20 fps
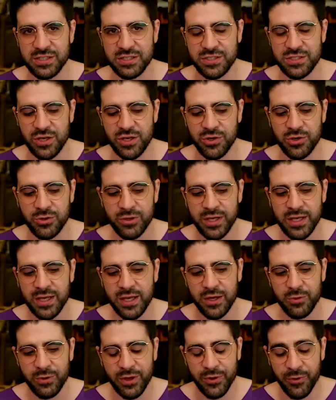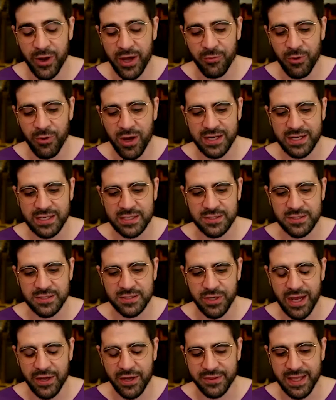So when Ron Watkins
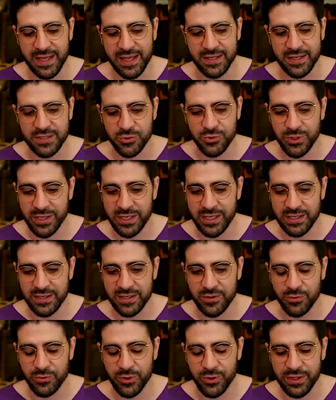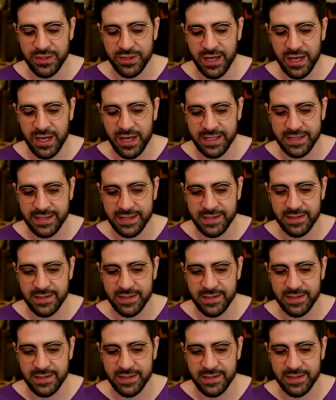put out that tweet, we thought